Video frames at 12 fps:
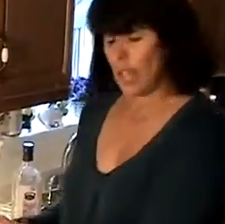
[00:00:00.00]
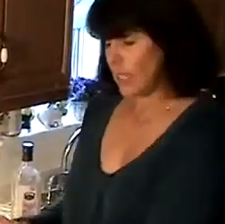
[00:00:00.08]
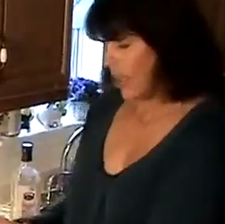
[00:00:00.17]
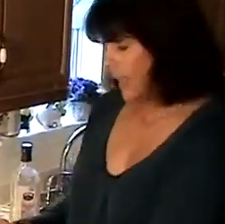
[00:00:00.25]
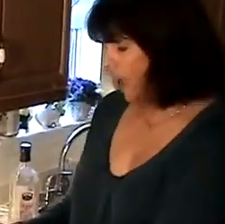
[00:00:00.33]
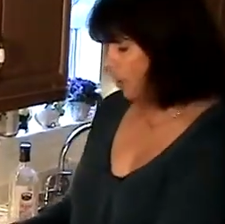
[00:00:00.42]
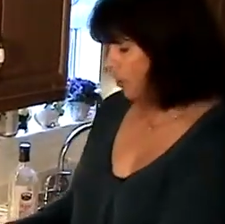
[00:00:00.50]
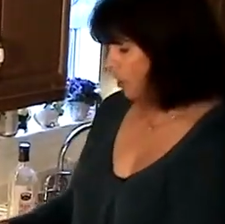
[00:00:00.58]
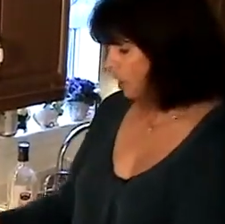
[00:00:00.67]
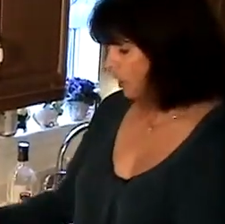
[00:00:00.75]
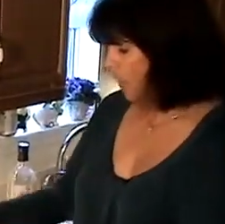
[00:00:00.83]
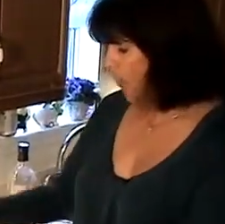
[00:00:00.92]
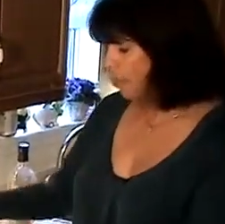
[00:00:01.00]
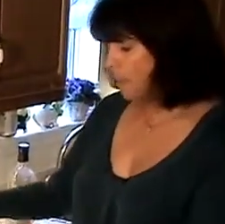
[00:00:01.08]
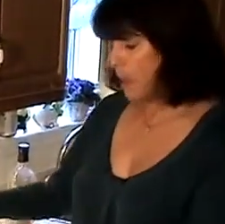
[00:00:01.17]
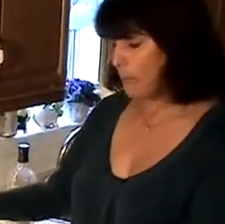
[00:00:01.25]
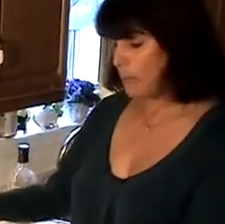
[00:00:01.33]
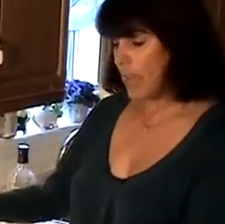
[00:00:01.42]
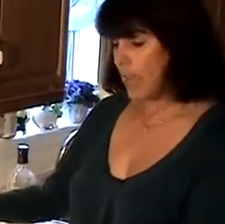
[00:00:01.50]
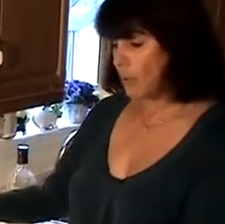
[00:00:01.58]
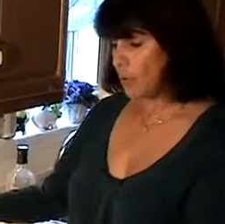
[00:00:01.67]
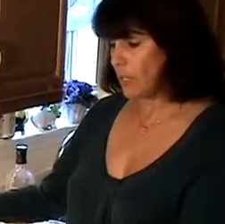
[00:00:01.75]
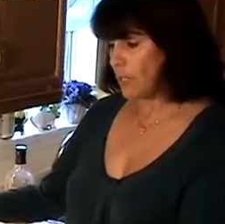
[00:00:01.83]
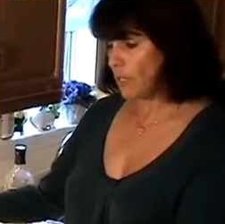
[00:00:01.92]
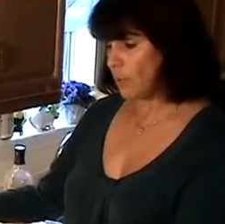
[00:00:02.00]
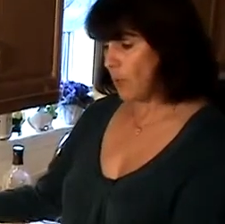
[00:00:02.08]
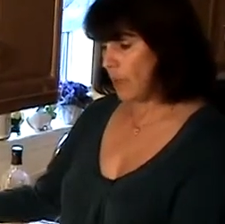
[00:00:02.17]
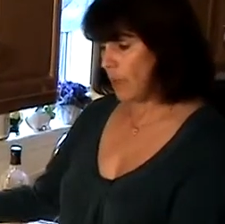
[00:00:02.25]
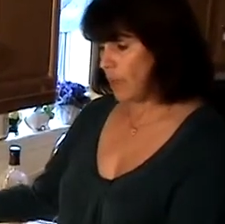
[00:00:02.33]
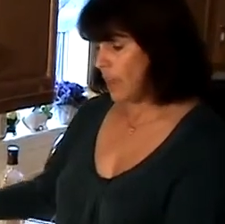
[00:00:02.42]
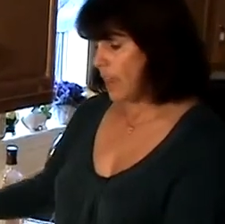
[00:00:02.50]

I lay out a lot of paper towels this way,